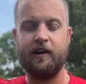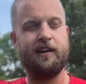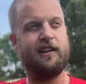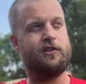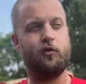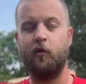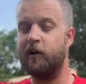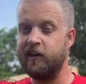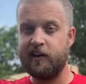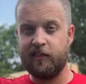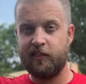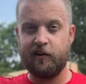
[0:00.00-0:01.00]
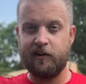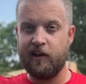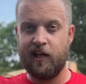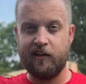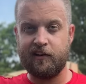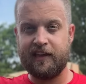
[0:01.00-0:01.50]
and a $20 to
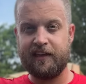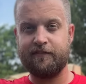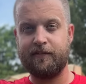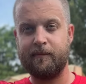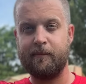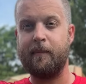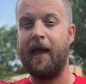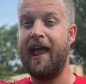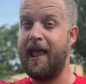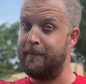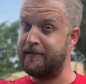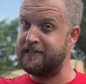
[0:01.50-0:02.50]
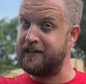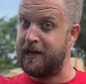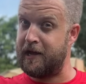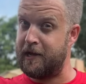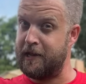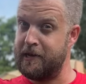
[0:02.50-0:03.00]
$30 kit from
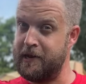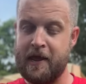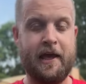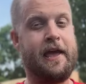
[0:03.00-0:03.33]
Amazon